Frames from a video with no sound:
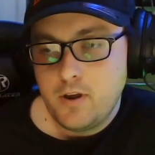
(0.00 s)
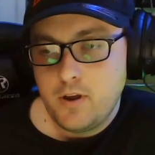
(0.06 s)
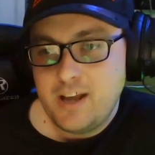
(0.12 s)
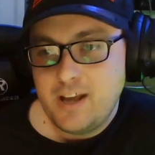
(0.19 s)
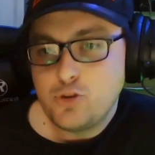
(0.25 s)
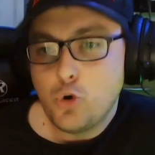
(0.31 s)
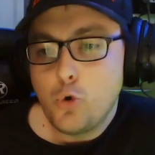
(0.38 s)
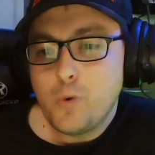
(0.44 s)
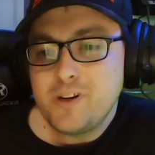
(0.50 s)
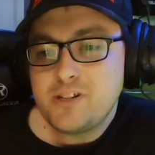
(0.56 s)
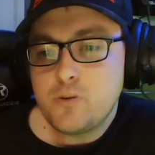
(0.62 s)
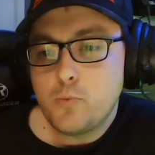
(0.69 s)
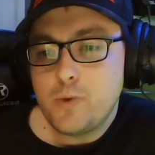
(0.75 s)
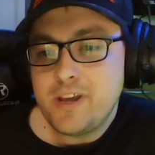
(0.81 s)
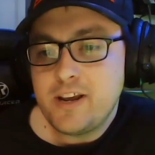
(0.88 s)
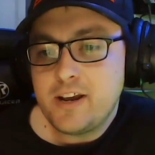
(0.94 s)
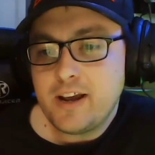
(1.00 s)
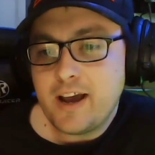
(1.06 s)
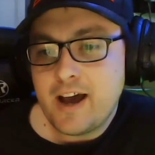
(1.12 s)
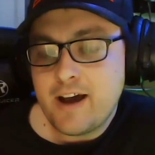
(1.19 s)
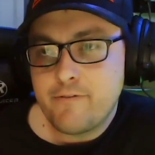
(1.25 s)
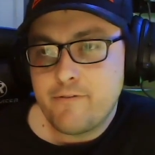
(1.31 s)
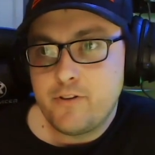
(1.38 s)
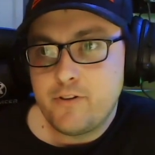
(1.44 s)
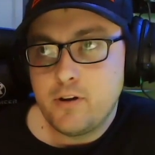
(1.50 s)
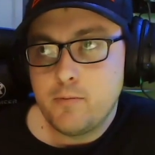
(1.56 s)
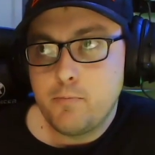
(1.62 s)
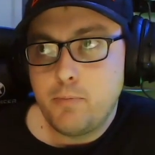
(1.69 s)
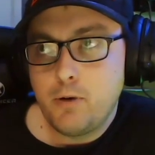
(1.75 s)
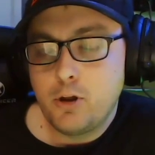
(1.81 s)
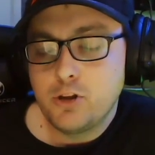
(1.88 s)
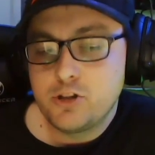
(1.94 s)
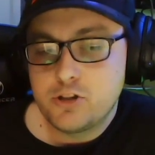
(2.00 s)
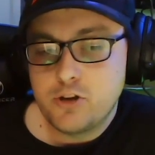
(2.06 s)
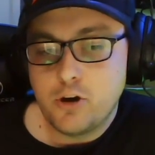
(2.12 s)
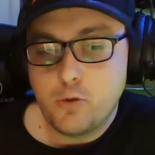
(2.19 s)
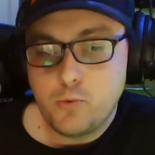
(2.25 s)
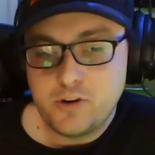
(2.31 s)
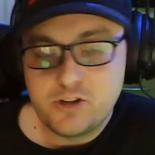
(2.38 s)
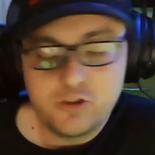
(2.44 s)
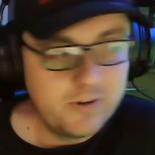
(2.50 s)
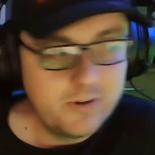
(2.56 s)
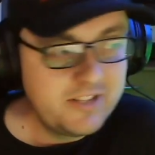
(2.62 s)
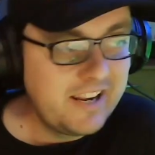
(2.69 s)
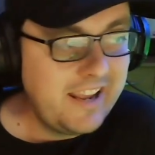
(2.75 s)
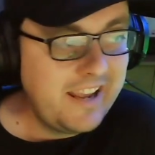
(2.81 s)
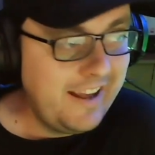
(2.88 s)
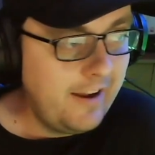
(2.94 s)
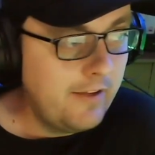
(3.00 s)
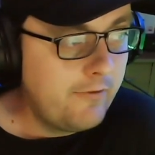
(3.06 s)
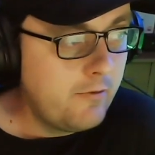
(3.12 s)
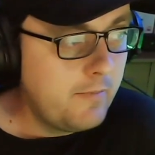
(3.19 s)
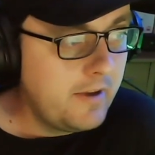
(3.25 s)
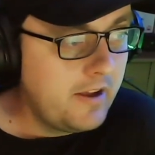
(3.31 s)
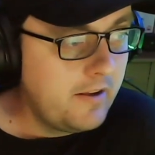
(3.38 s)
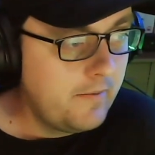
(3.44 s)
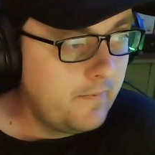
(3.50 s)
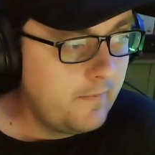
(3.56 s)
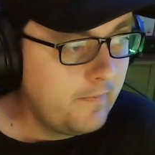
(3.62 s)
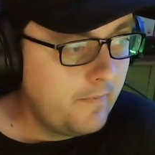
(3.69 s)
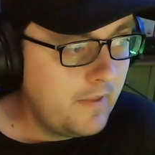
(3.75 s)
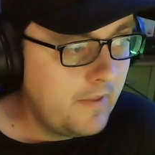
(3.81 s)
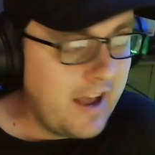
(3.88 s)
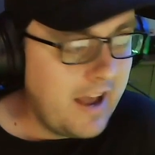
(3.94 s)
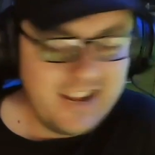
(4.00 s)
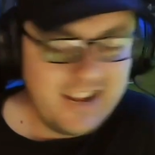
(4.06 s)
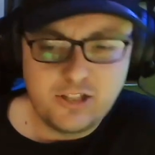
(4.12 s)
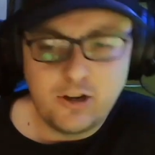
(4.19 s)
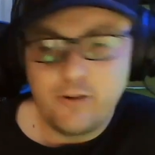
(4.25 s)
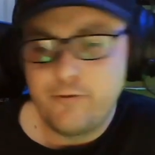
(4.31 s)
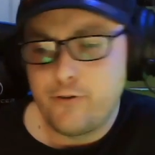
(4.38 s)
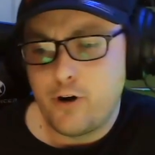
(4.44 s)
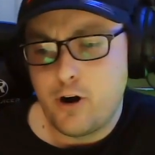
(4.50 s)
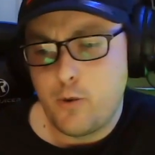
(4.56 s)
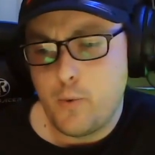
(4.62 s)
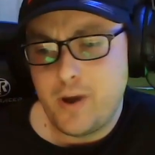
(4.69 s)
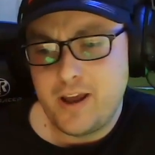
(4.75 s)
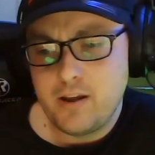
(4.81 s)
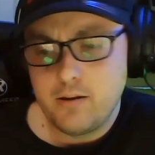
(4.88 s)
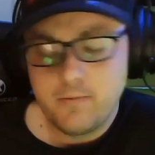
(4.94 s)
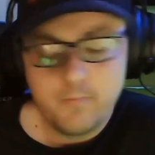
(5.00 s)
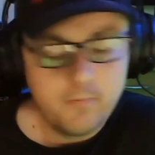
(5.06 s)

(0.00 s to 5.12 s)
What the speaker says: It's always the week after Bloodstock, which is always the killer for me. And it's so far away.